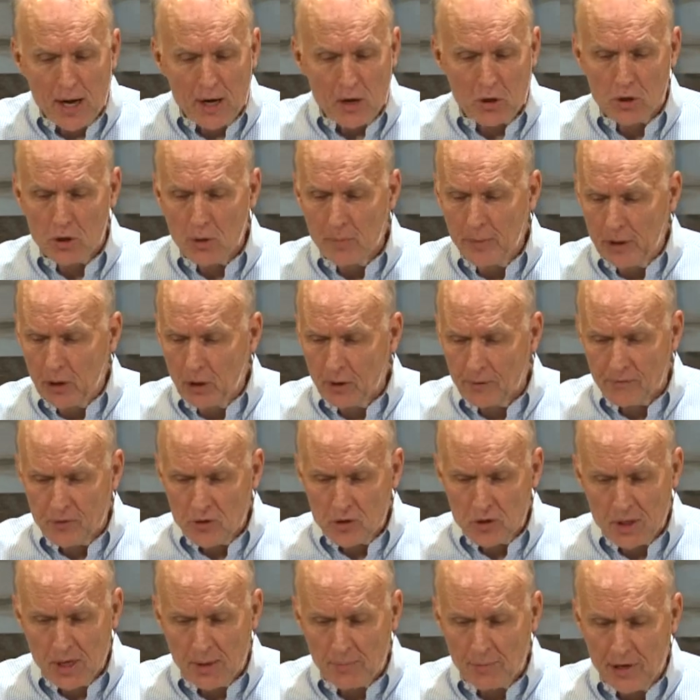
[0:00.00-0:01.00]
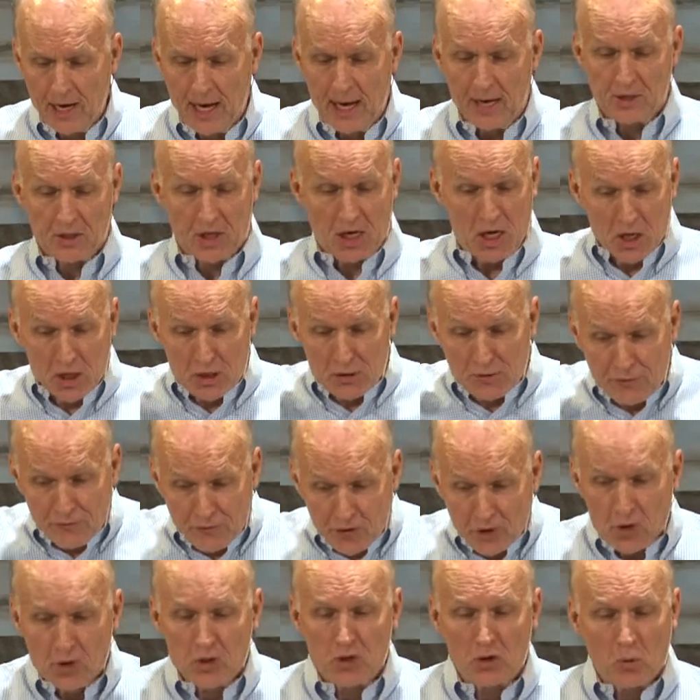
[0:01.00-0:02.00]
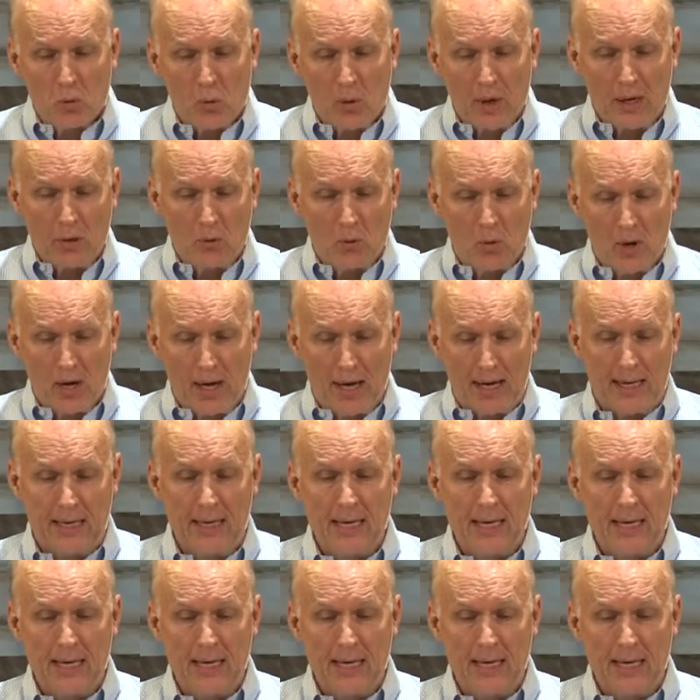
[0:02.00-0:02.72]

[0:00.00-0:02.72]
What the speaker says: or do we look for someone else? Here's verse 21.